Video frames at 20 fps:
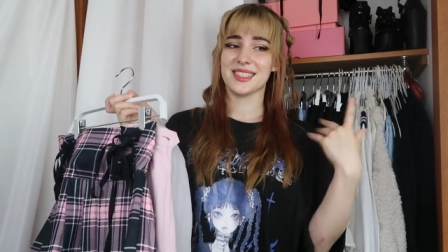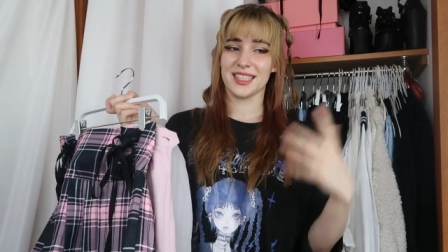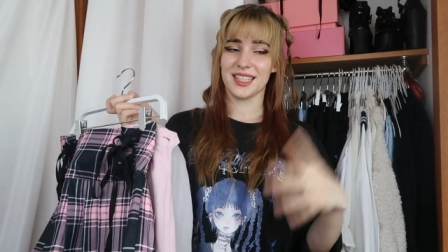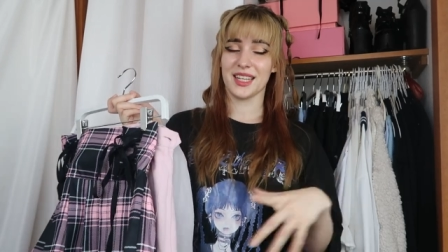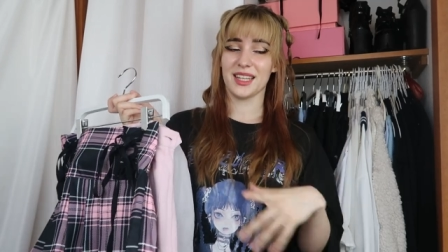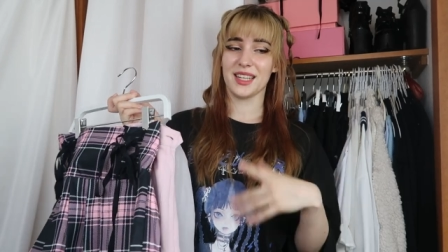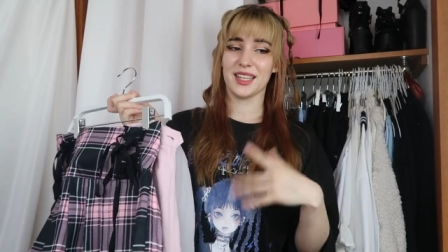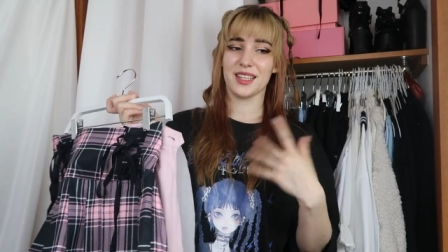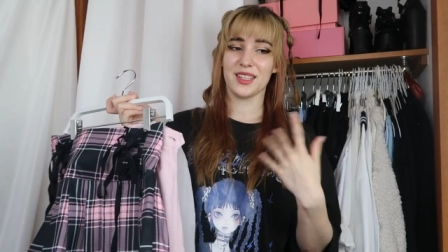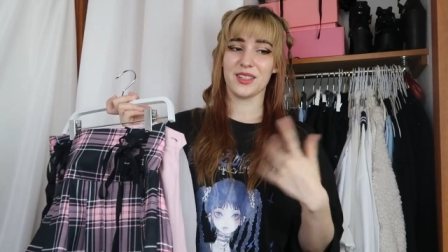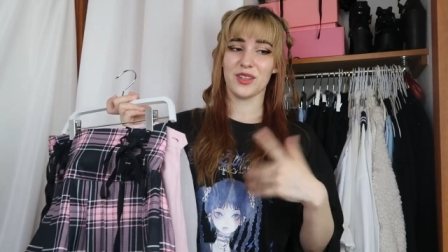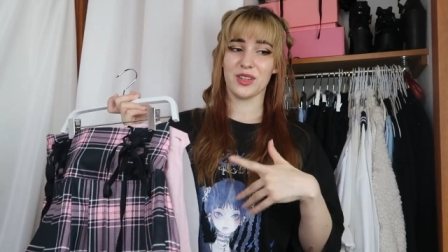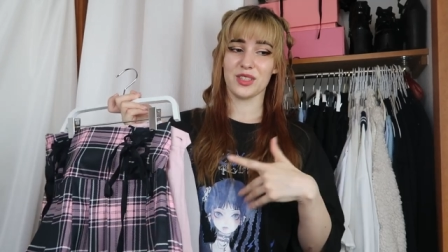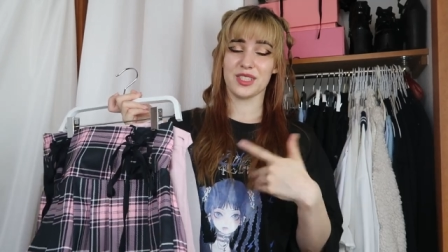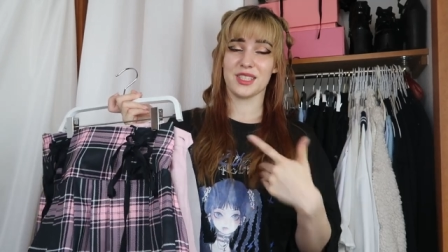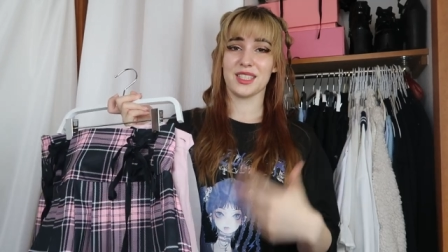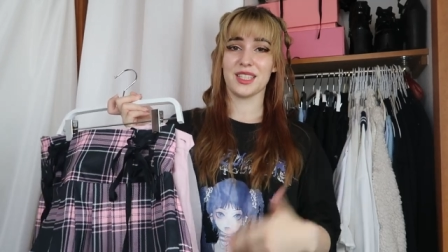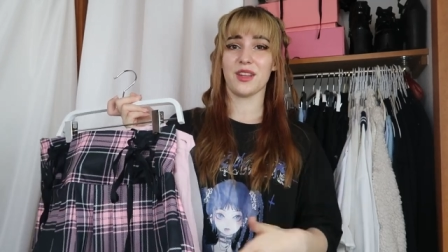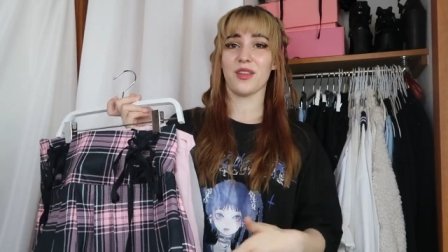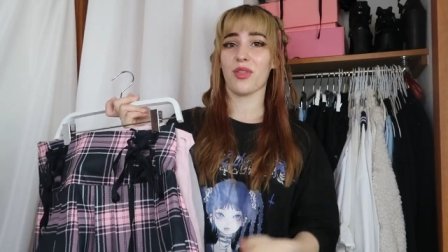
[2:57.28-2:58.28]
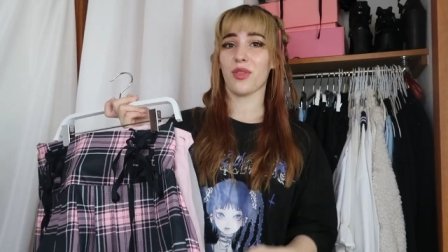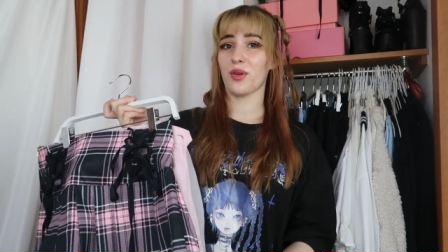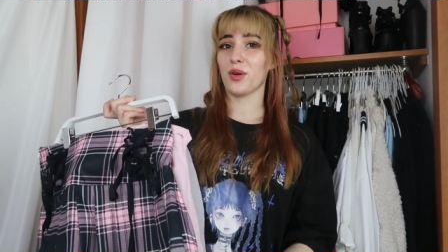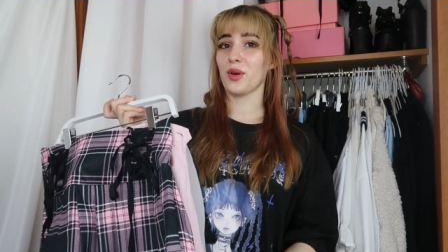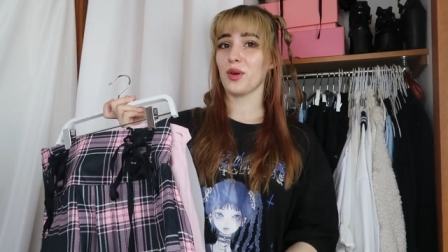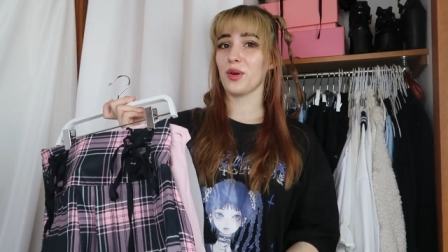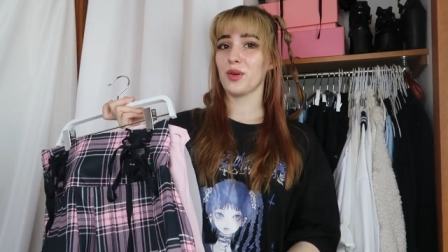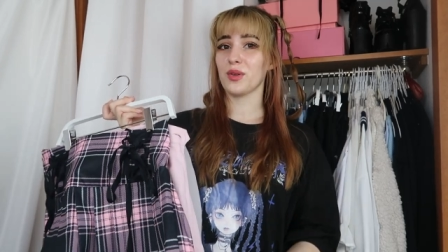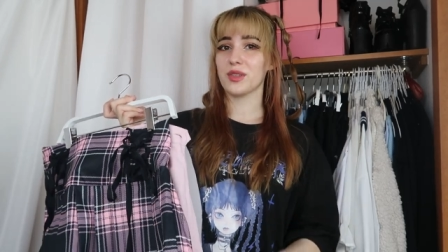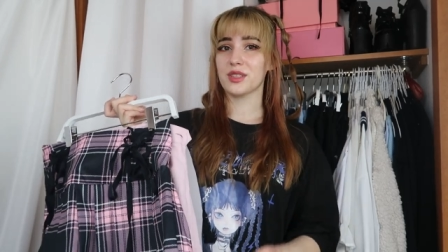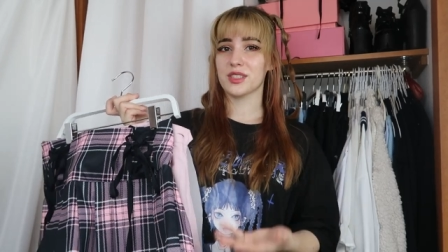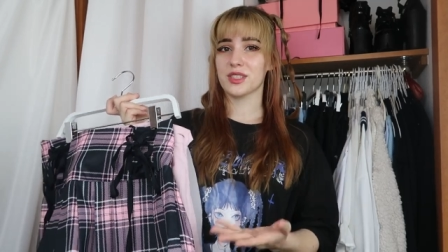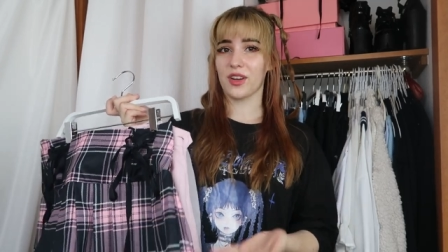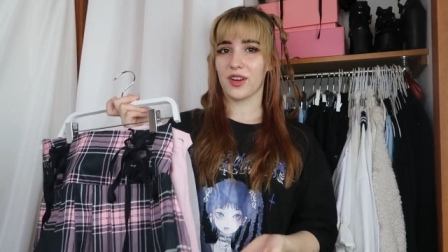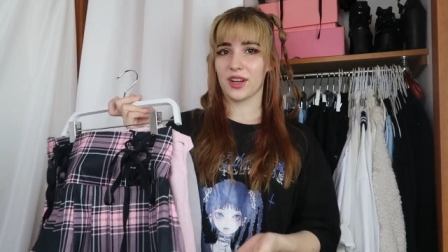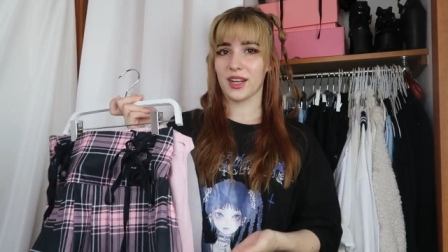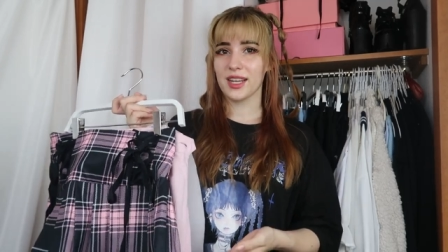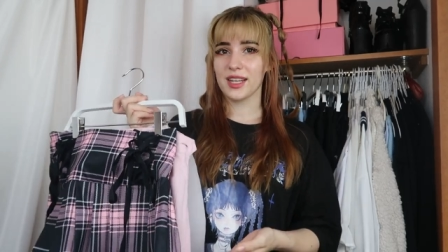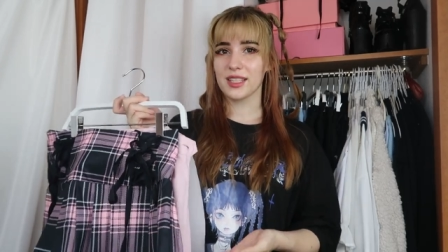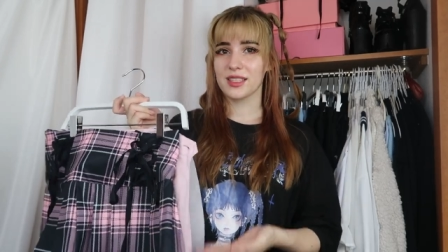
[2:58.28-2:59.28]
see, not see-through
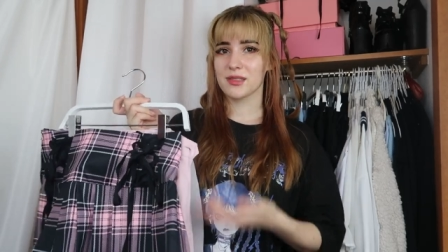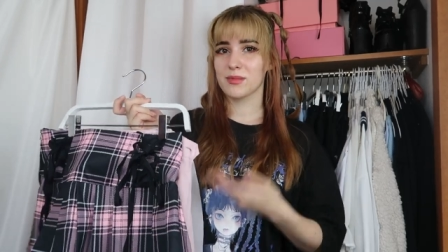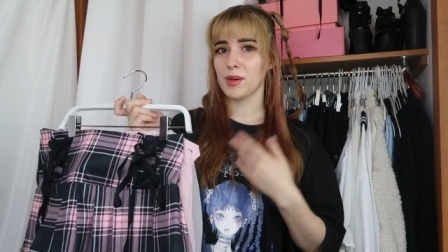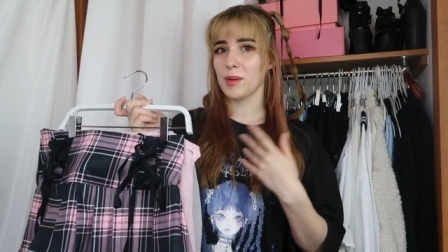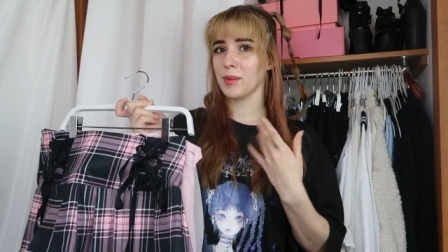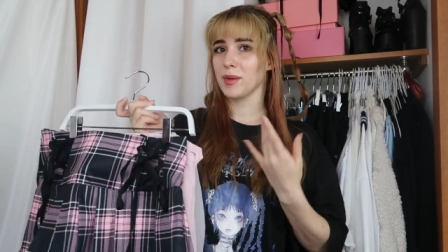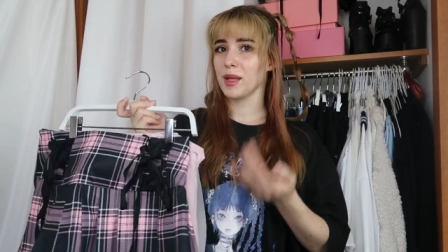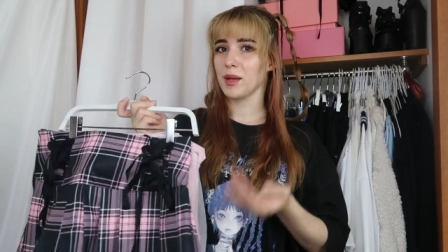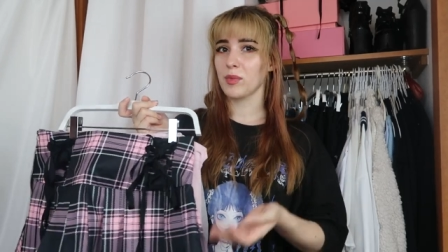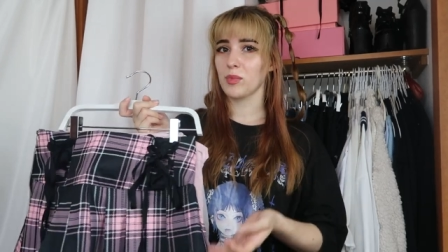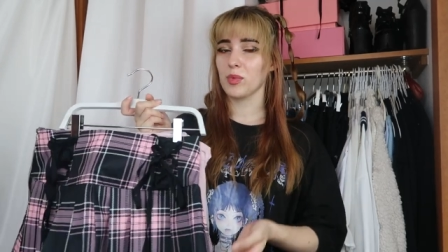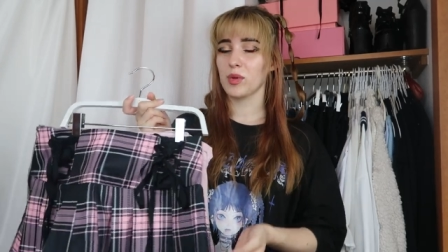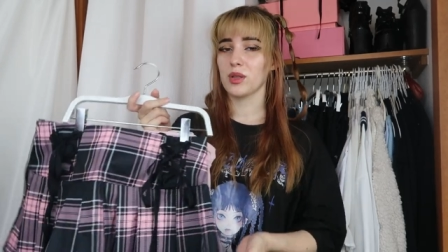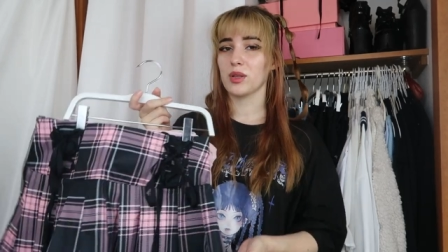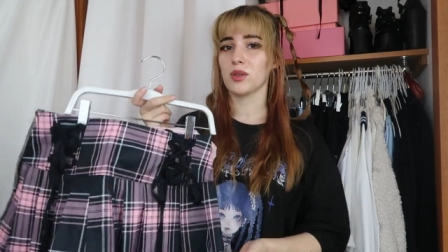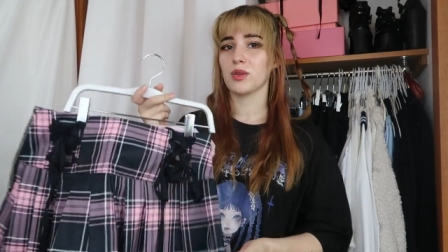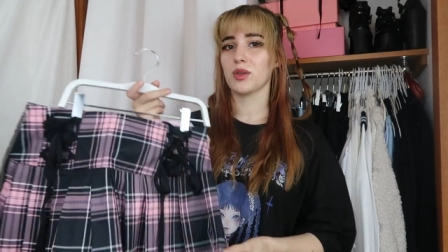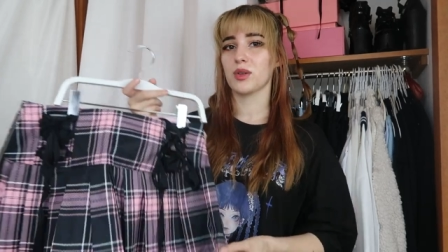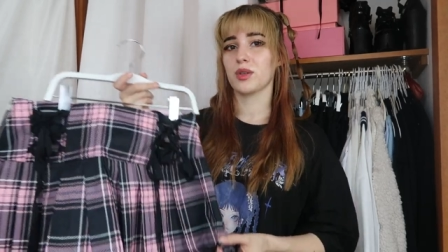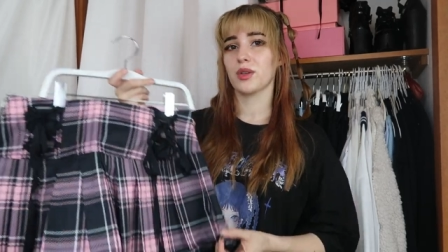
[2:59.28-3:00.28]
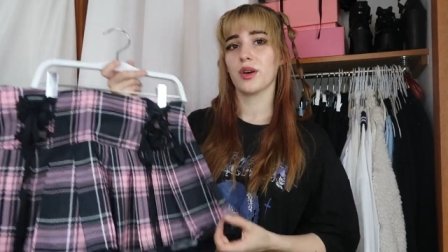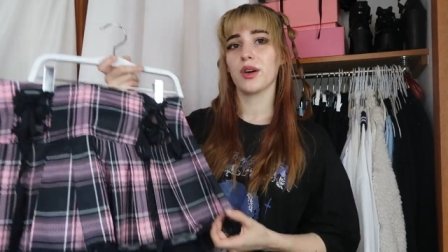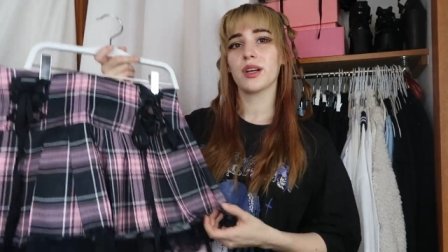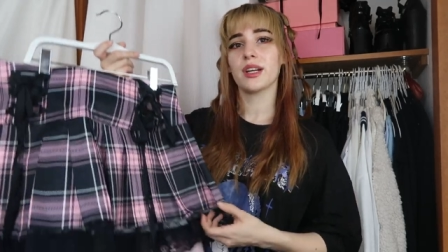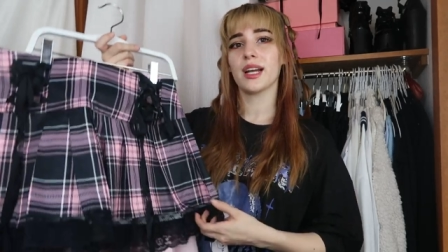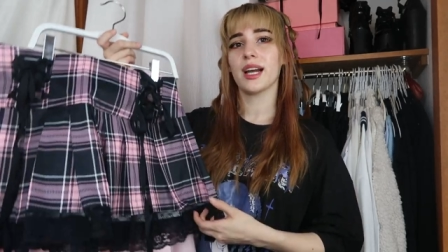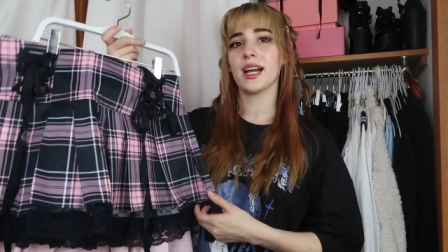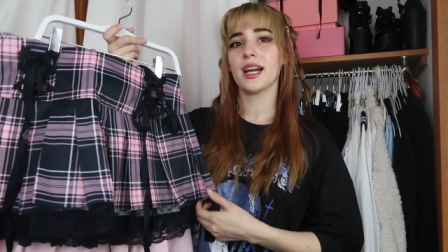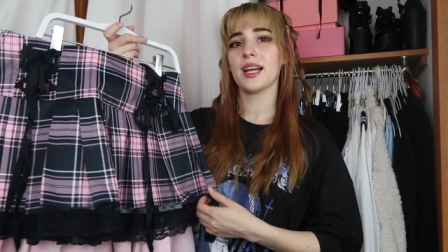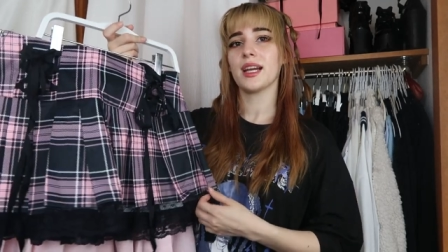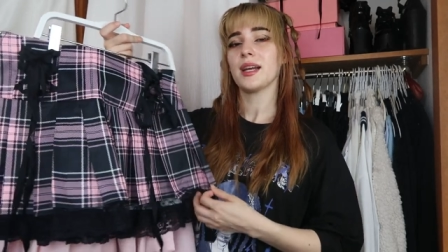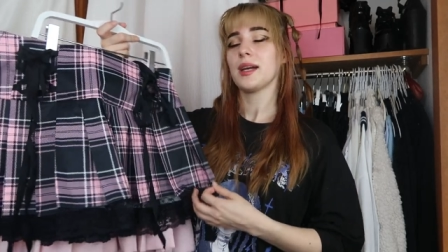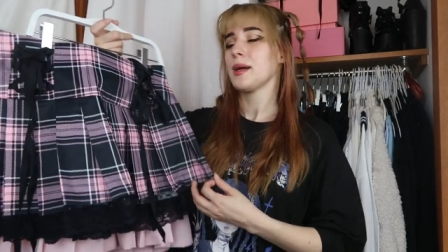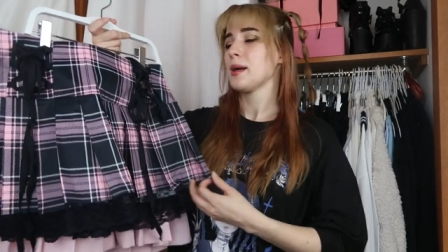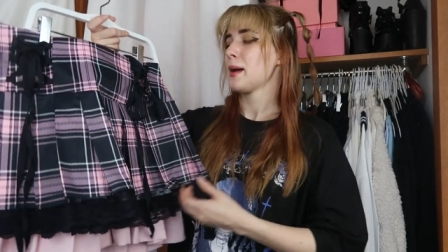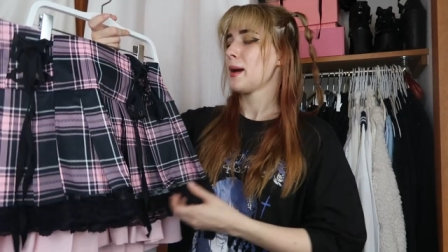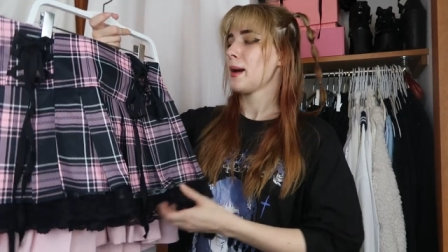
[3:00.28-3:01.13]
stockings. Maybe then will look okay.